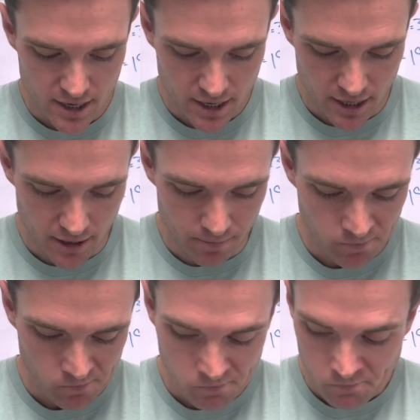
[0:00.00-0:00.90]
The
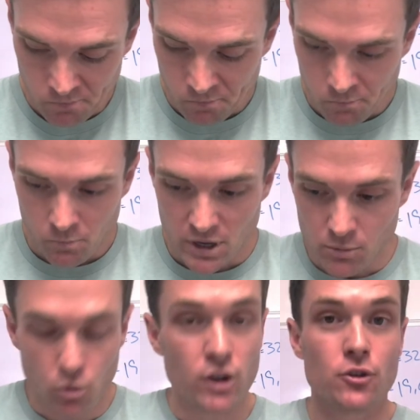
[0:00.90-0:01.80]

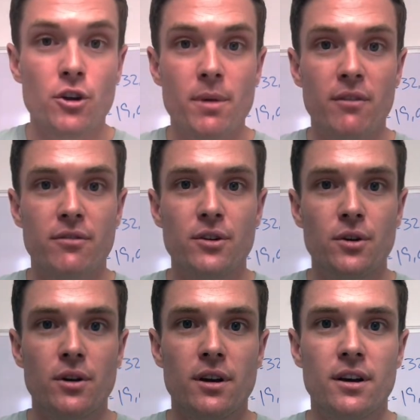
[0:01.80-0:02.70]
more I learned about
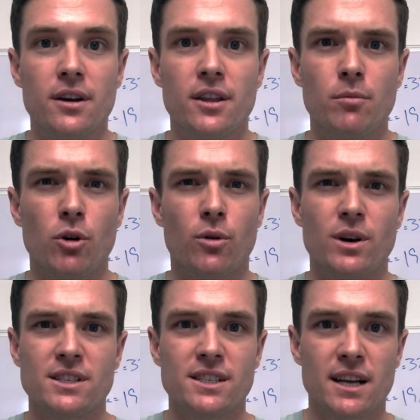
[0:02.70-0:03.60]
food, the more
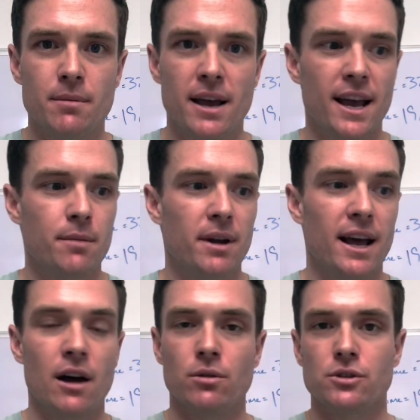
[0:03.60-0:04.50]
questions I've had about
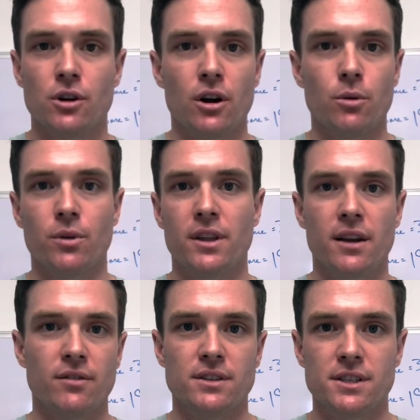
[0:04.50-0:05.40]
how it's grown and what the
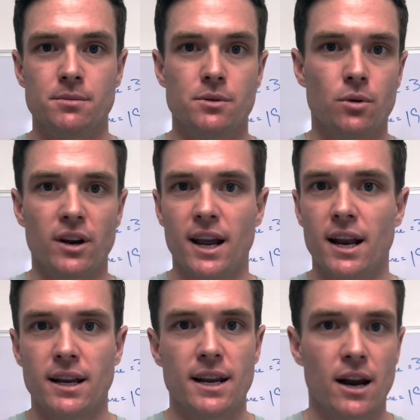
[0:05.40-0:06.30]
difference is between
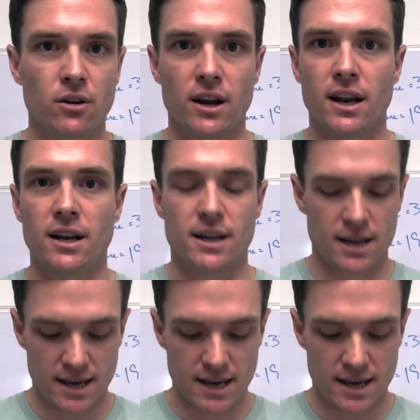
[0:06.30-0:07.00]
organic and non-organic.